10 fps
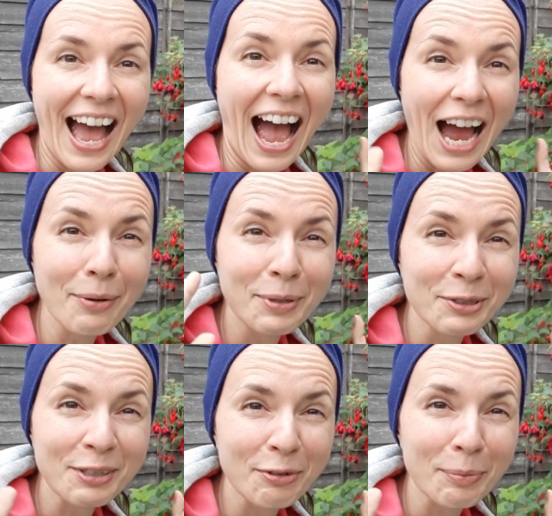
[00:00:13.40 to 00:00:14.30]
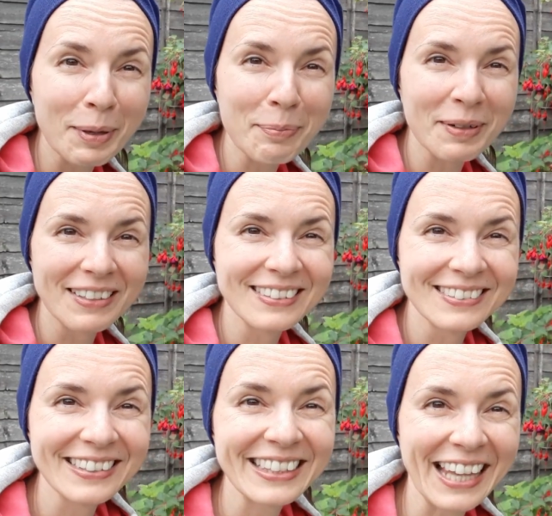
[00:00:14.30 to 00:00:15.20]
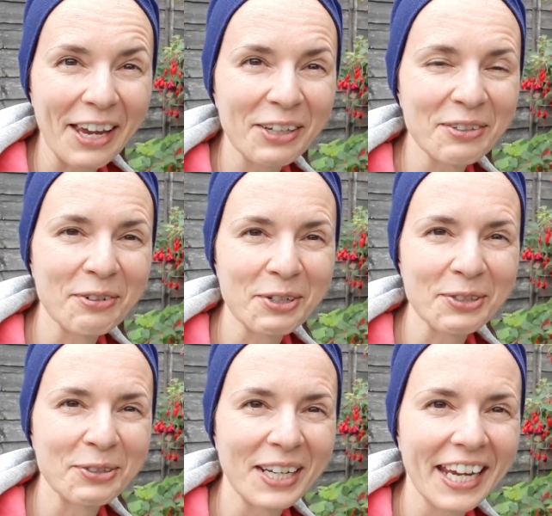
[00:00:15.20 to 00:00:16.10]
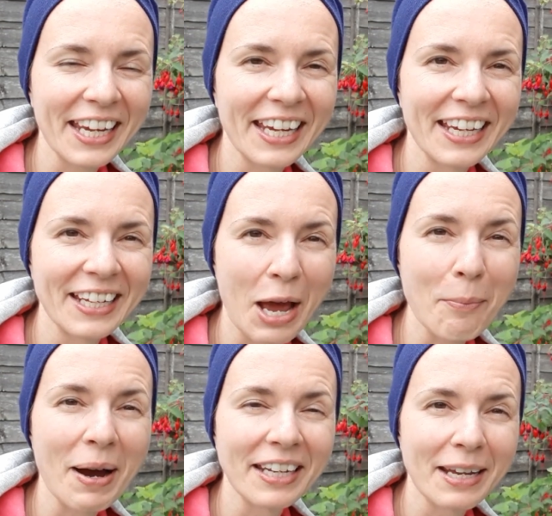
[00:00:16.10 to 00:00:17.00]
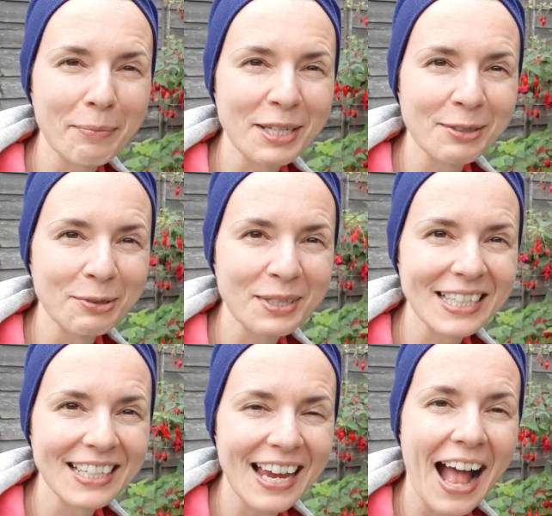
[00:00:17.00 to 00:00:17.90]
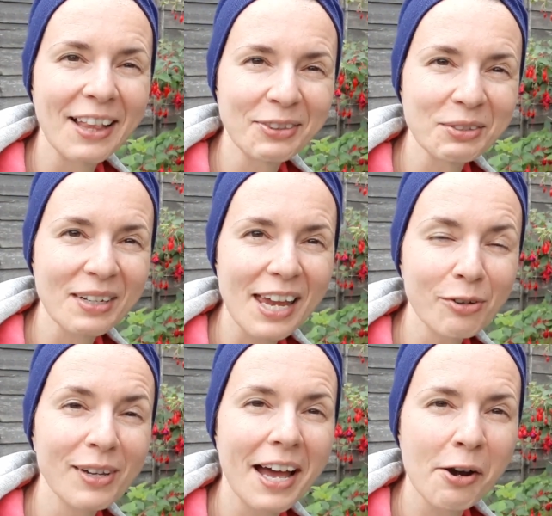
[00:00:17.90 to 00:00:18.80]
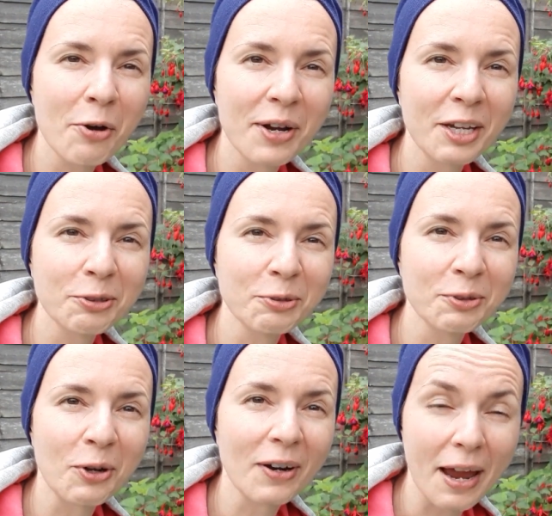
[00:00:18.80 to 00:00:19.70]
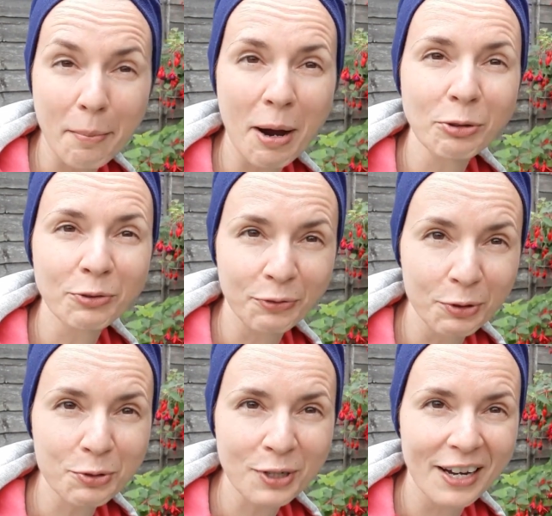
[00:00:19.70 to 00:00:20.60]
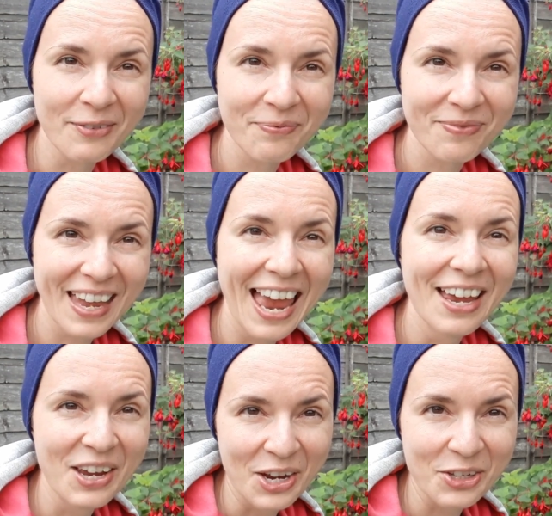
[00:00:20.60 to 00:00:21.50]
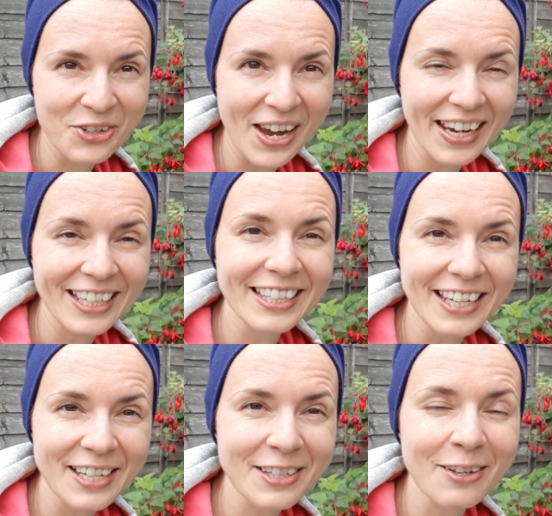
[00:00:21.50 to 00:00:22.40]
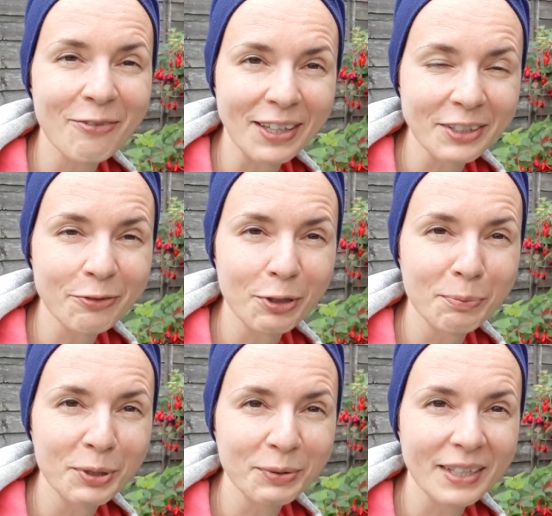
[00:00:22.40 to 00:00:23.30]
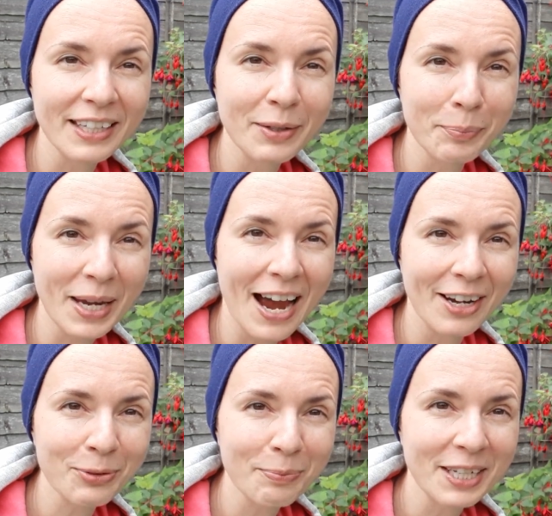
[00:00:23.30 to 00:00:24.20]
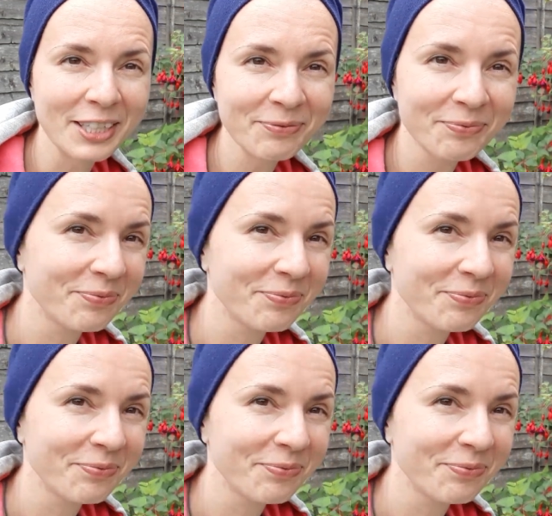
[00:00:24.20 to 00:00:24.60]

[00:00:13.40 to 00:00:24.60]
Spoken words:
Hi beautiful people, thank you for tuning in. My name is Lucy and today we are going to talk about fuchsia. Check this wonderful beauty behind me.